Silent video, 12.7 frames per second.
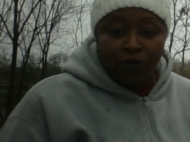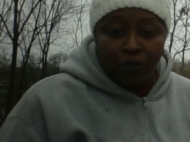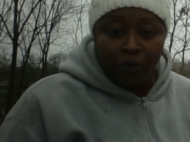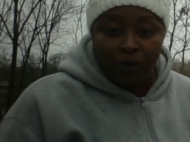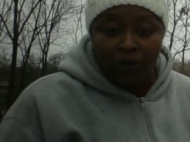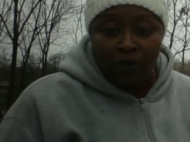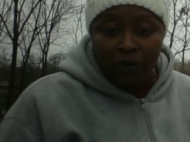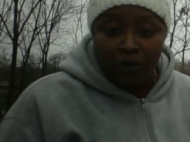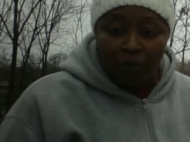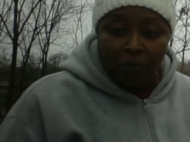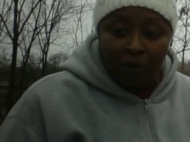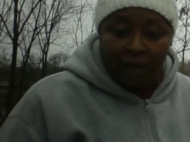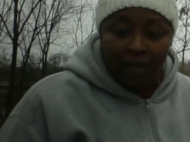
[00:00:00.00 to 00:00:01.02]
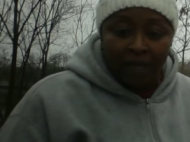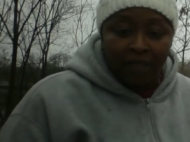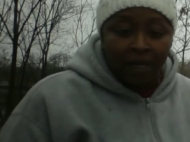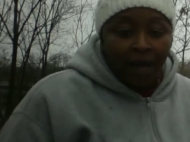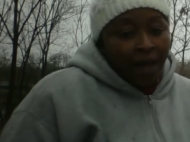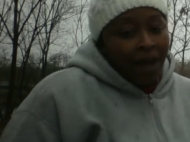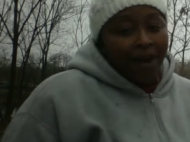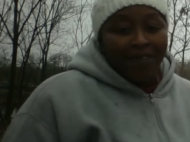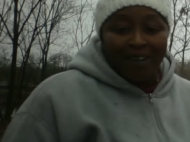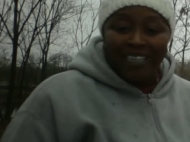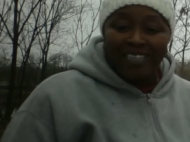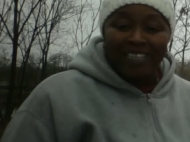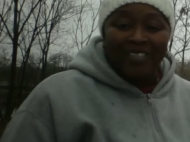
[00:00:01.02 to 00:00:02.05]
focus on your plans. All right, then,